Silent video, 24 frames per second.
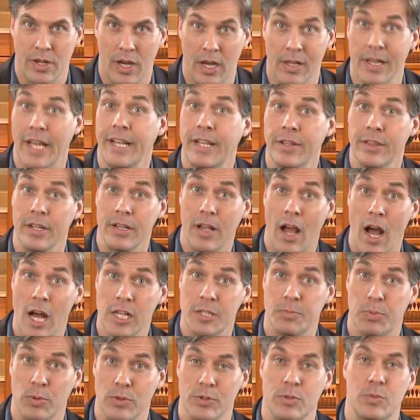uh, like in the
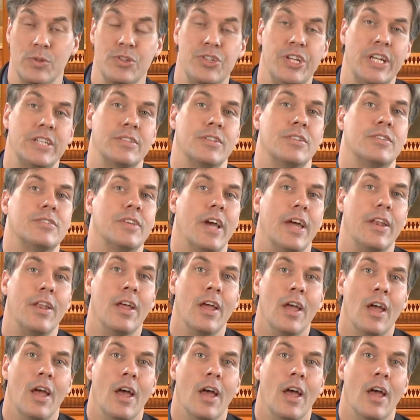Gospels when Jesus said,